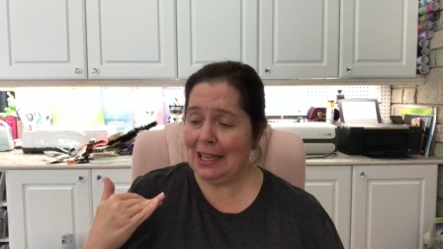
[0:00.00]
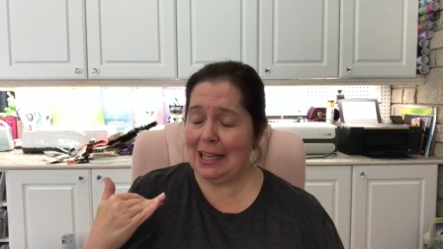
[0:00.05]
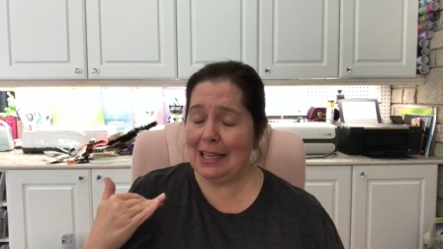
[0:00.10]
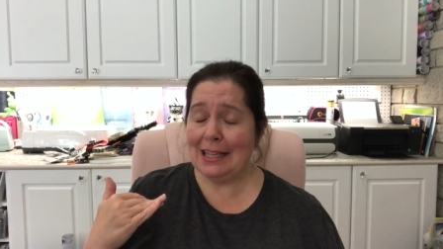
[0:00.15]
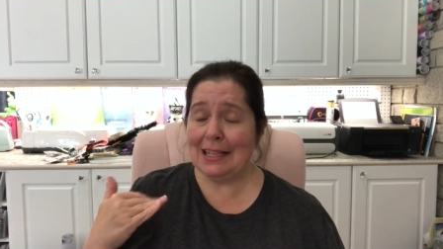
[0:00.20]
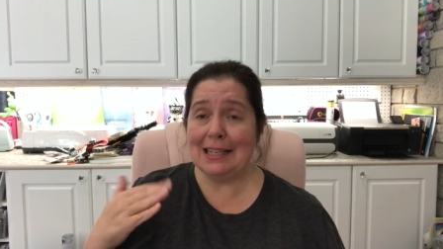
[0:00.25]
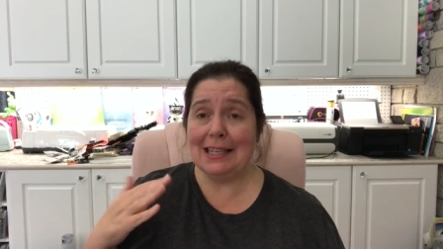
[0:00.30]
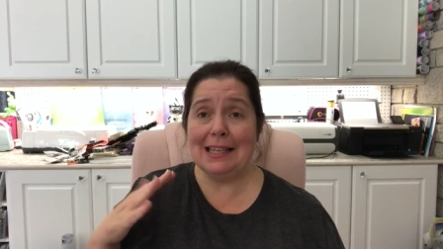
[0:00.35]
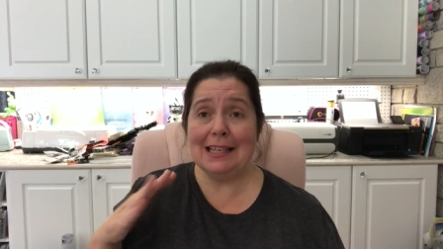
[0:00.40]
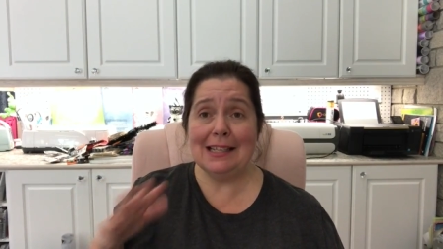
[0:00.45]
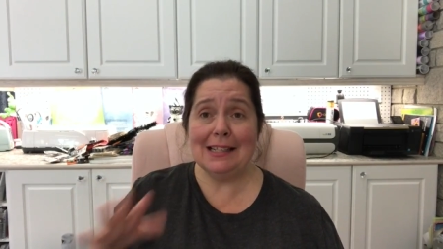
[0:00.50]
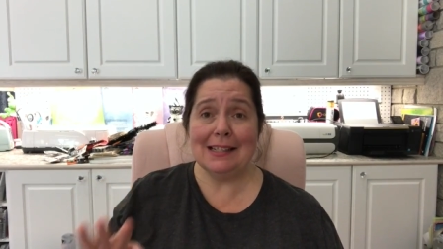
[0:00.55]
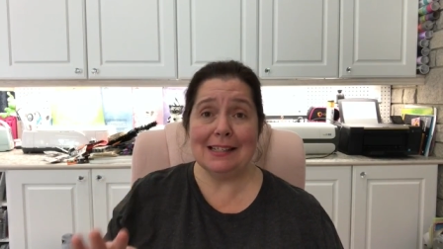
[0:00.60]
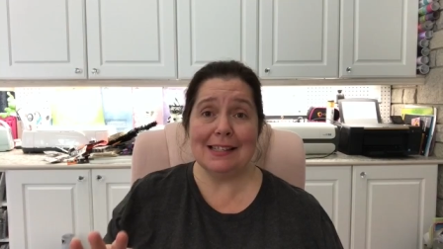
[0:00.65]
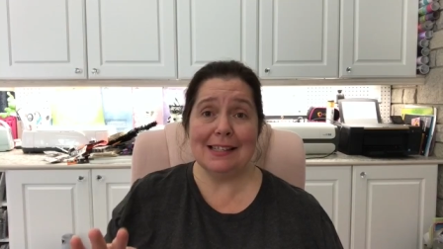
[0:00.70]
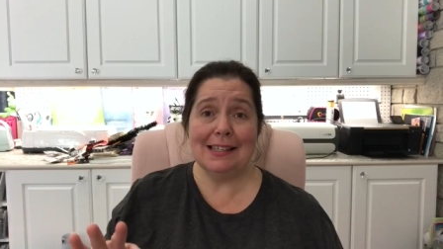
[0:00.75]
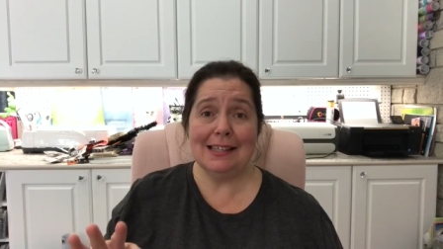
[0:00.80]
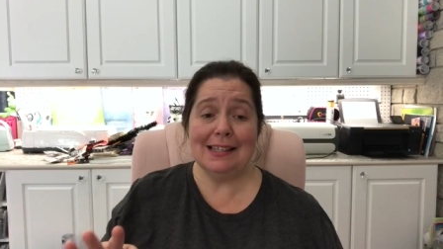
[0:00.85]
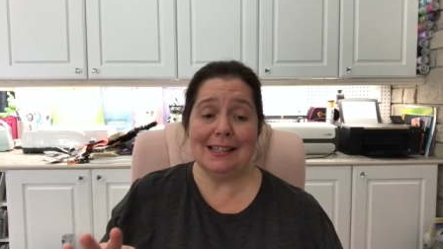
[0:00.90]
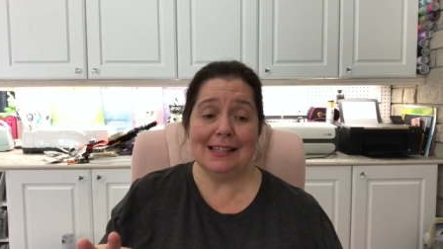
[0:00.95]
an
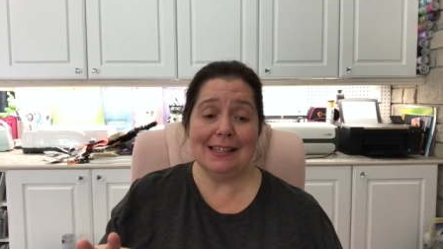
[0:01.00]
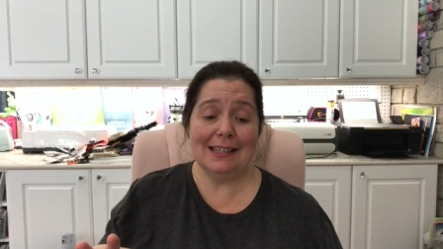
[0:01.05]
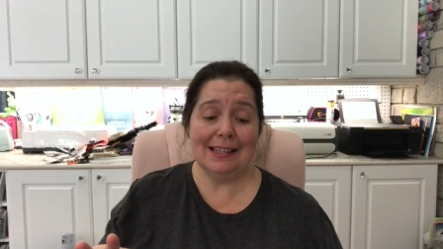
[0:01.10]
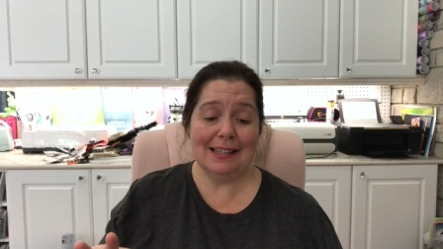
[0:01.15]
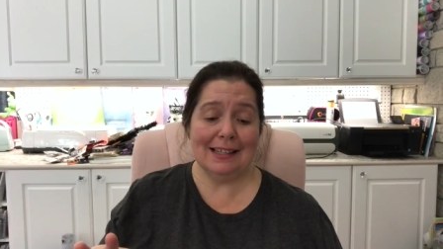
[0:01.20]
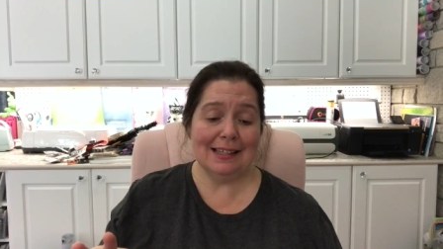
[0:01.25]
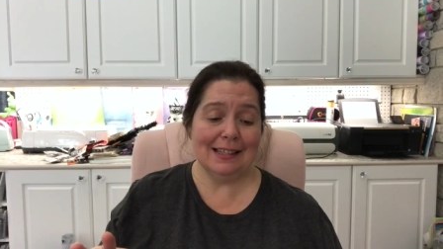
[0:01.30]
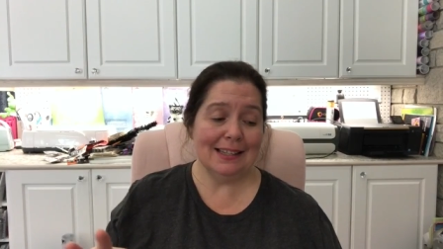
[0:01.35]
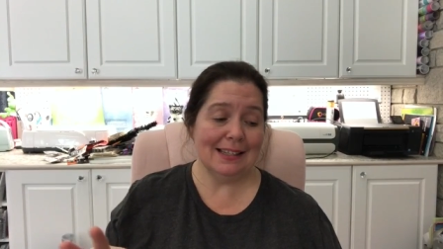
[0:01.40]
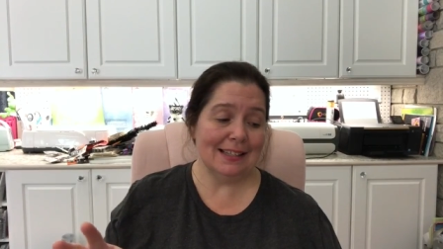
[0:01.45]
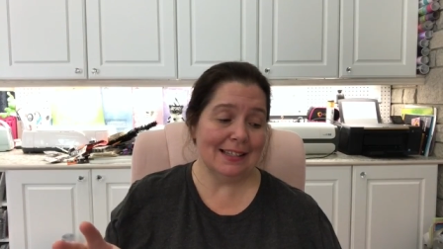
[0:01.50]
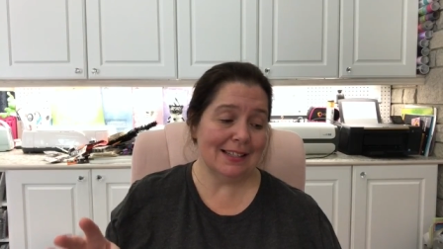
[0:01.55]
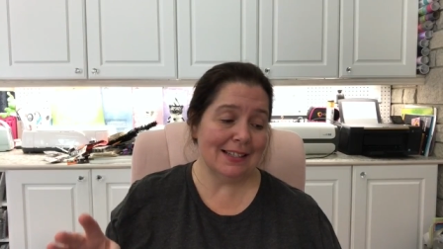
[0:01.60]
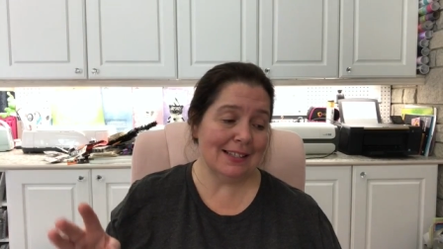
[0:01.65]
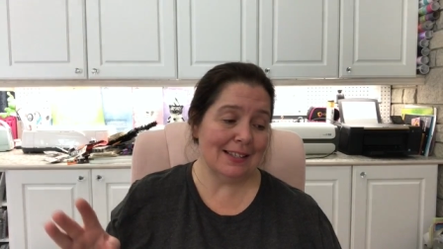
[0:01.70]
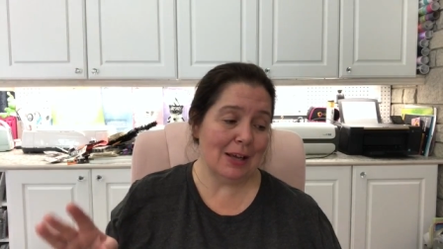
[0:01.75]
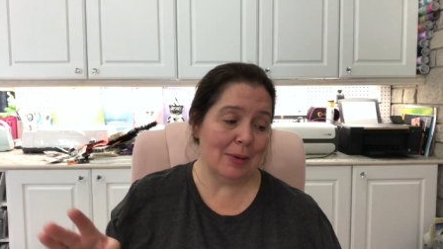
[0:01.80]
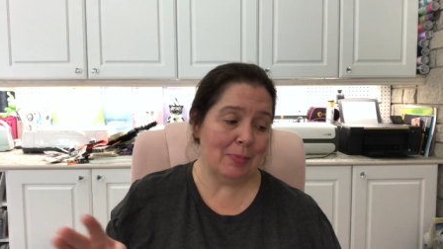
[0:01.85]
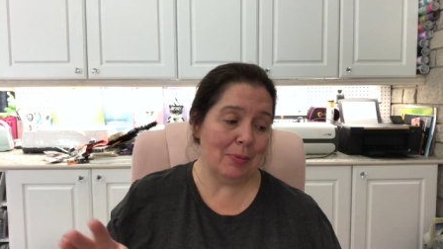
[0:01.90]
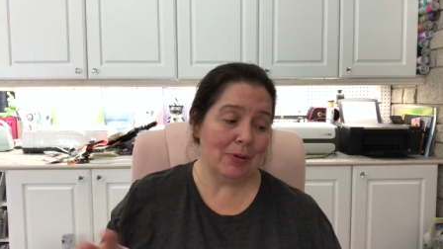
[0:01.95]
easy
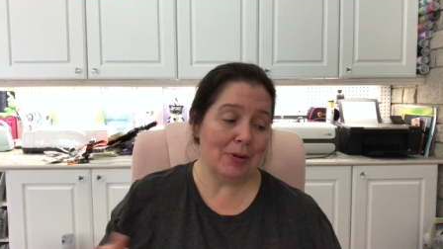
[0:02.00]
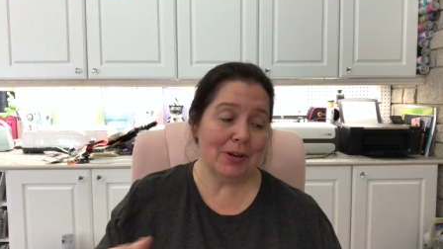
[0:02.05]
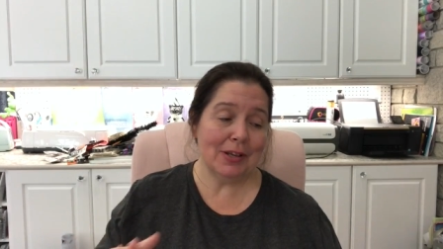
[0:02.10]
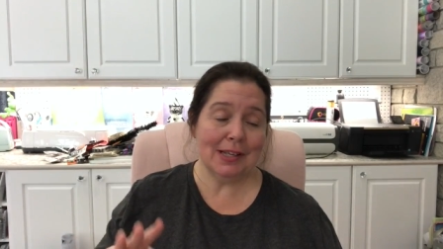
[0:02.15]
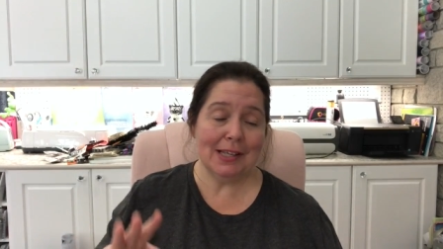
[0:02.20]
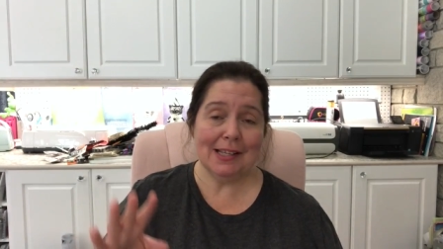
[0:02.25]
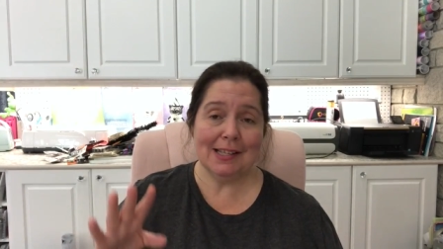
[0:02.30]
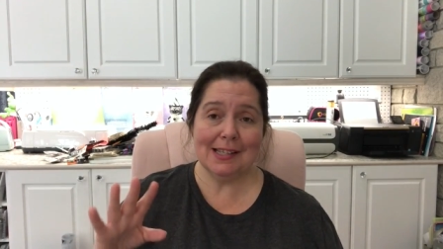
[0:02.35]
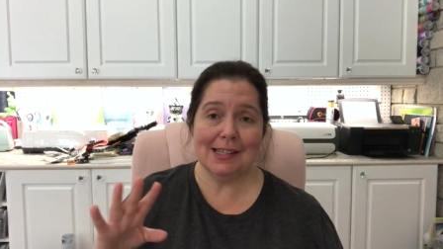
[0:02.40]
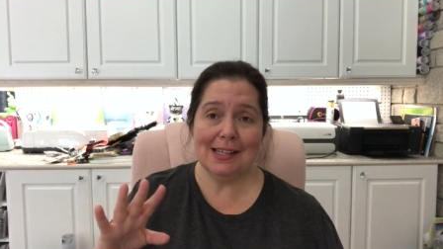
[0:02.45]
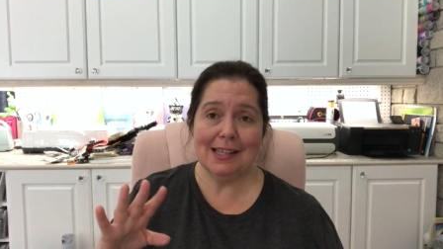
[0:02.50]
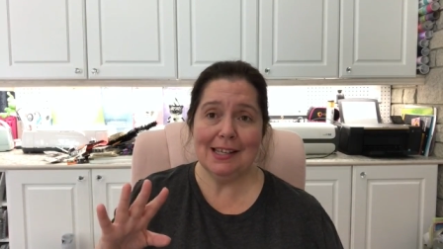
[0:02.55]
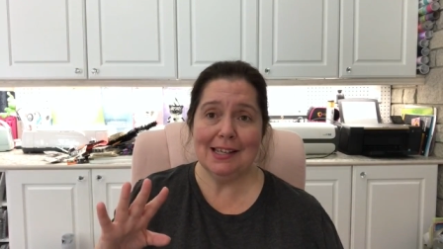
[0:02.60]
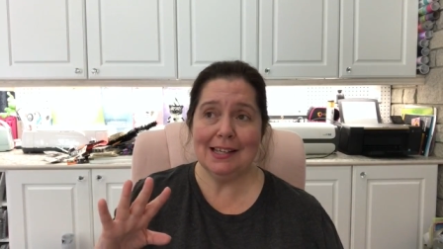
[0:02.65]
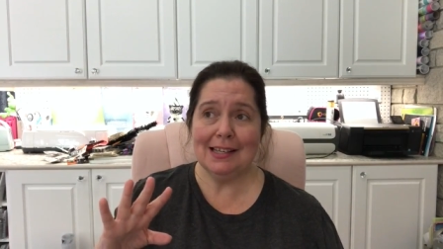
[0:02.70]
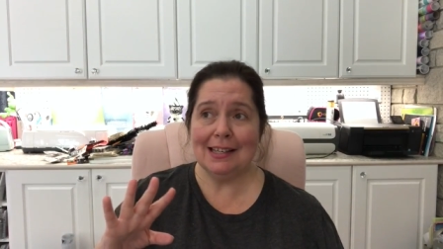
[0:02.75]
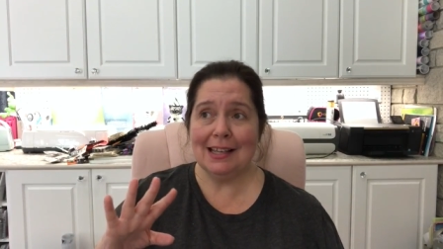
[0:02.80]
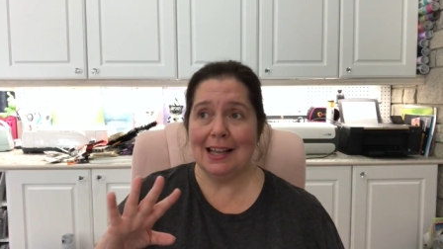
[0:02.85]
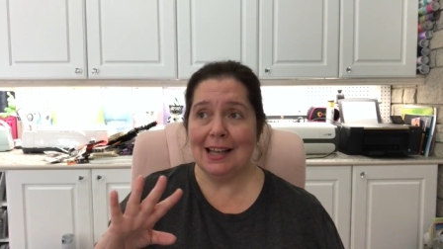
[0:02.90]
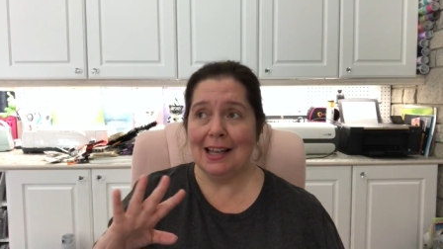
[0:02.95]
supper, an easy